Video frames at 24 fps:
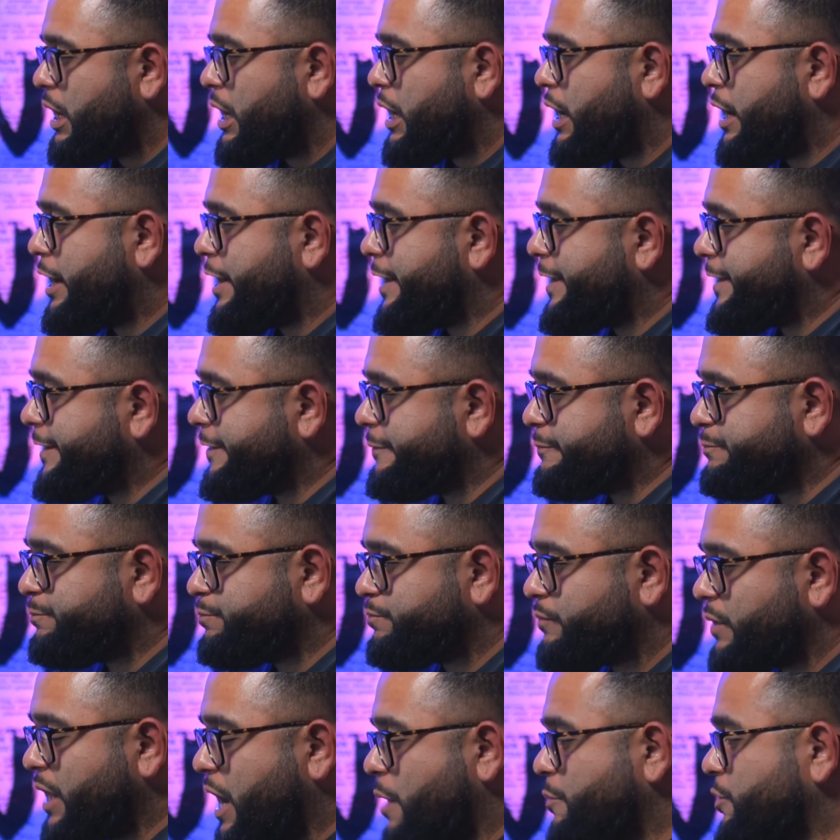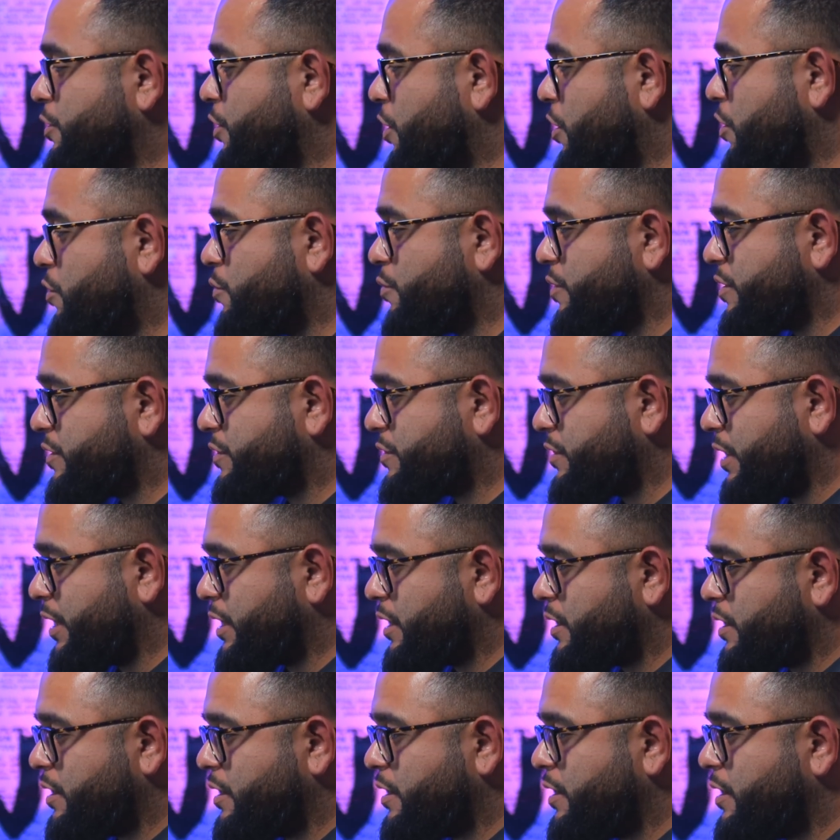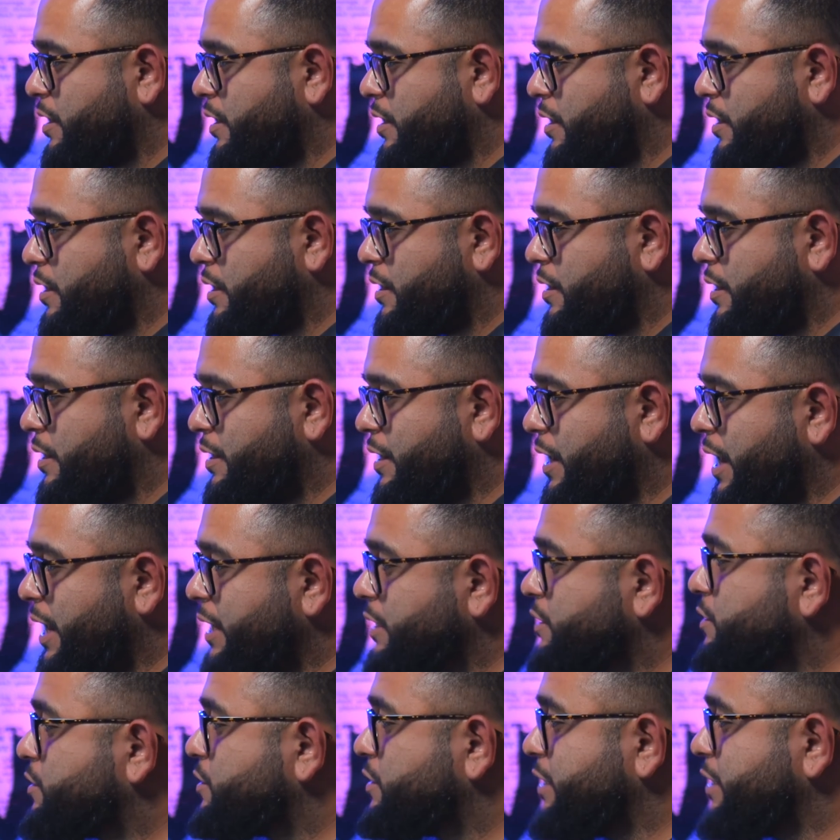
I would go with like a nice